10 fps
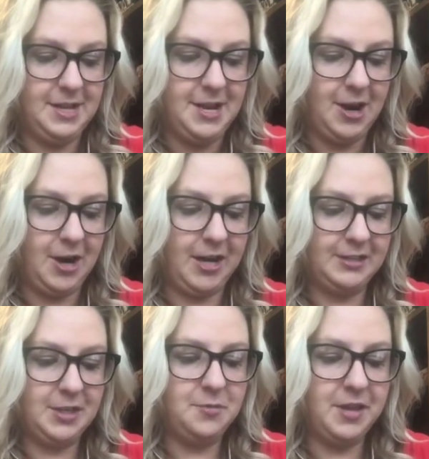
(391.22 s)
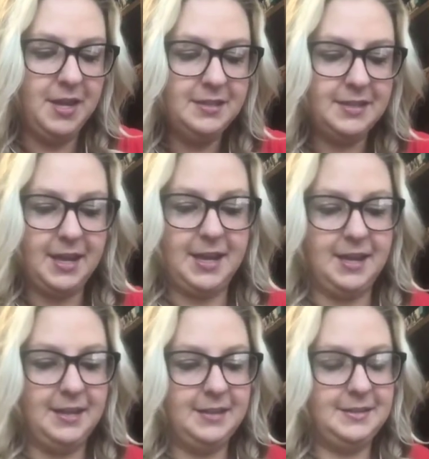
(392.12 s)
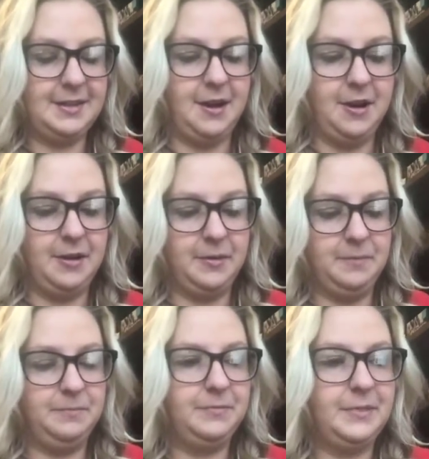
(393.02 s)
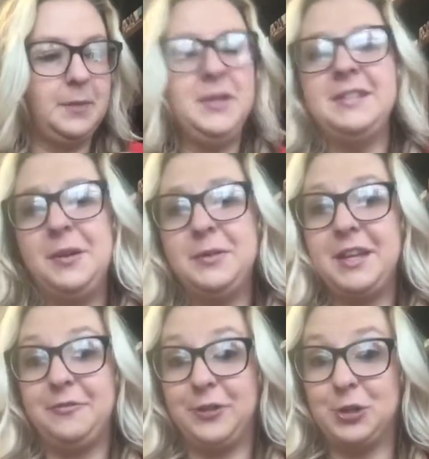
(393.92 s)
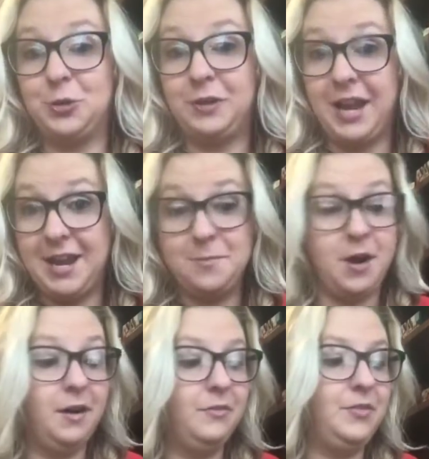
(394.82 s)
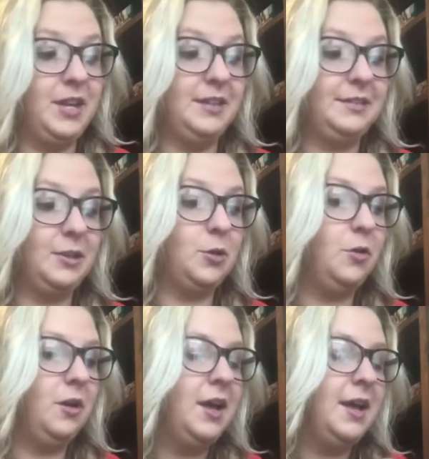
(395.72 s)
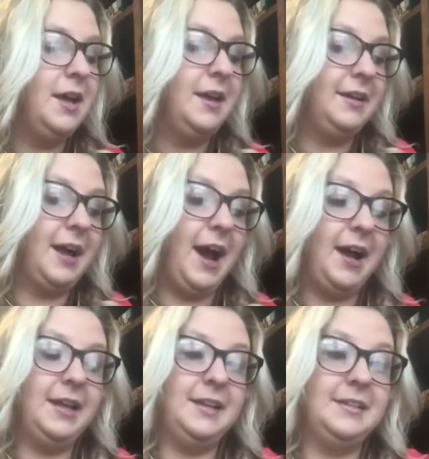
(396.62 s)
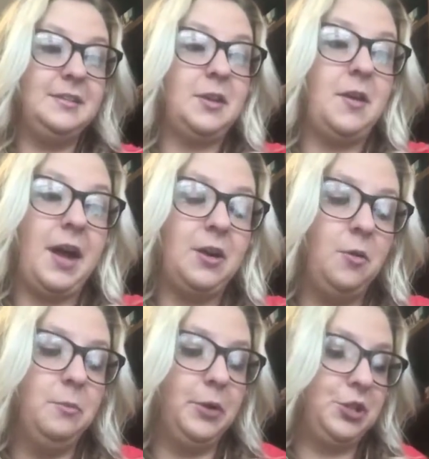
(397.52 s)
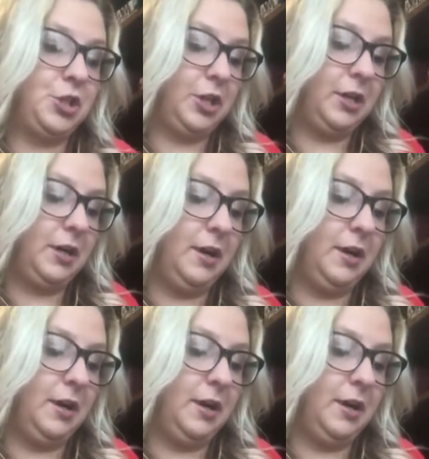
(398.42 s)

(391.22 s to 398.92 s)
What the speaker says: All right, so this is, let me see what the official name of this little guy is so I don't butcher